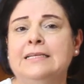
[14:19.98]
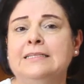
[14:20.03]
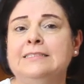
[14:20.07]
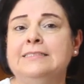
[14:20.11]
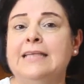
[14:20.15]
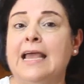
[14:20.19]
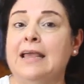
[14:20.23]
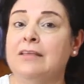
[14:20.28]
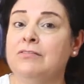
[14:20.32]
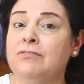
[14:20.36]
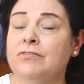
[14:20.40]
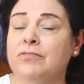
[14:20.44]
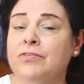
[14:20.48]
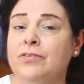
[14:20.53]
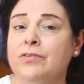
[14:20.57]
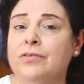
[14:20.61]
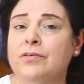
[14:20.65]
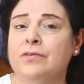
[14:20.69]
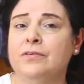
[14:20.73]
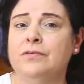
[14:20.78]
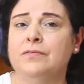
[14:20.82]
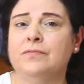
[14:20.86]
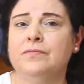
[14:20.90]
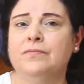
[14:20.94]
10th,
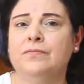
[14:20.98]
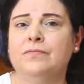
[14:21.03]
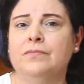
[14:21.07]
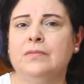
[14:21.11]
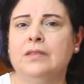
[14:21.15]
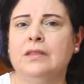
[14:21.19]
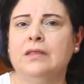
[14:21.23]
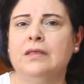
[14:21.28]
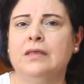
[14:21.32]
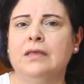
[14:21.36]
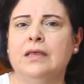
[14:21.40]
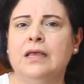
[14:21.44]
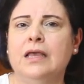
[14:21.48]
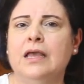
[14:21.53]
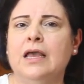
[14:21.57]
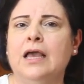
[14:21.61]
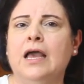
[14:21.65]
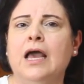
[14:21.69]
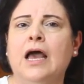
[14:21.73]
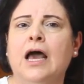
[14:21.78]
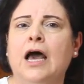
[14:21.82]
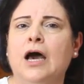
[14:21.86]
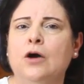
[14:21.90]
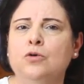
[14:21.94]

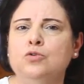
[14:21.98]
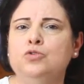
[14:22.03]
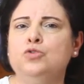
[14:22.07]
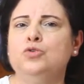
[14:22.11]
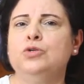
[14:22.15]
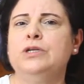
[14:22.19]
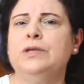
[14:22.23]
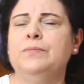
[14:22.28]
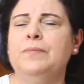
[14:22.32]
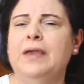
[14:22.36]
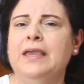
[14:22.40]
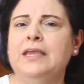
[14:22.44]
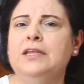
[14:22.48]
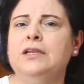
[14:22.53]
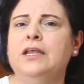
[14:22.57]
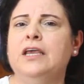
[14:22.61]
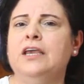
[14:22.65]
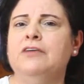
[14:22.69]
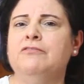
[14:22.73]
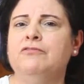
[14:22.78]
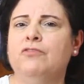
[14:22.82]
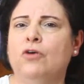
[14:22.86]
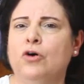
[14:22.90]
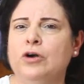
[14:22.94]
how to remain
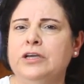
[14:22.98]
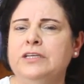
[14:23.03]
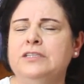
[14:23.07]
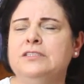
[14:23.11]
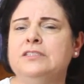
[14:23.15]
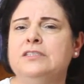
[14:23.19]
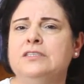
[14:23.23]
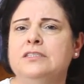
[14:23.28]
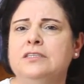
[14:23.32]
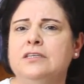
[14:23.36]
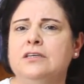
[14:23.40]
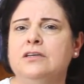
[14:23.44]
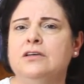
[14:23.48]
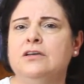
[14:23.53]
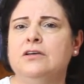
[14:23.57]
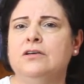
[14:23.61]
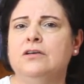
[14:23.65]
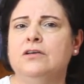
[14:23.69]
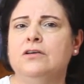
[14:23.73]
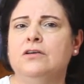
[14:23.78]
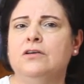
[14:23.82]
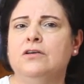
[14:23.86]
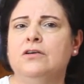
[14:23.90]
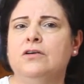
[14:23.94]
a voice
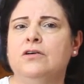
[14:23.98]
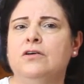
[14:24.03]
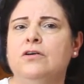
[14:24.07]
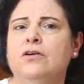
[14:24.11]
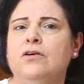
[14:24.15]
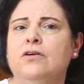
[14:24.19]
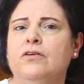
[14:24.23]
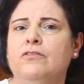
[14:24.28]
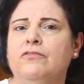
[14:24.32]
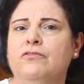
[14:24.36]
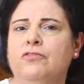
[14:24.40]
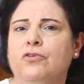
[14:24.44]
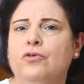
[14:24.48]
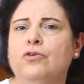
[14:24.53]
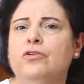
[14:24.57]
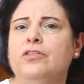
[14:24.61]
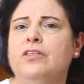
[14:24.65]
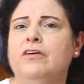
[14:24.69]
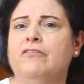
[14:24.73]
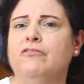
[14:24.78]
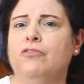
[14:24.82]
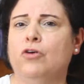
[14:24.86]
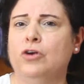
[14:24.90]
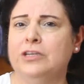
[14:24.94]
for
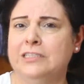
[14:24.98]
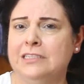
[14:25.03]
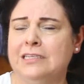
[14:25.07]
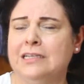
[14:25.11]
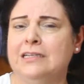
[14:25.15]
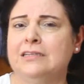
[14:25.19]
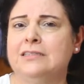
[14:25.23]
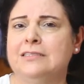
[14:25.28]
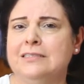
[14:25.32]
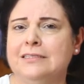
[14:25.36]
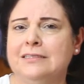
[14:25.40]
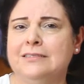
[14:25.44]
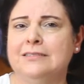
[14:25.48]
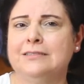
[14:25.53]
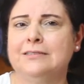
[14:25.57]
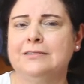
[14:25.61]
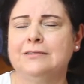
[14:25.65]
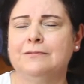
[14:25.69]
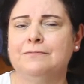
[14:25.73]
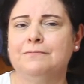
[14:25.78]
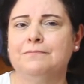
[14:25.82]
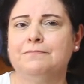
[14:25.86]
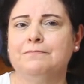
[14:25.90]
the voiceless.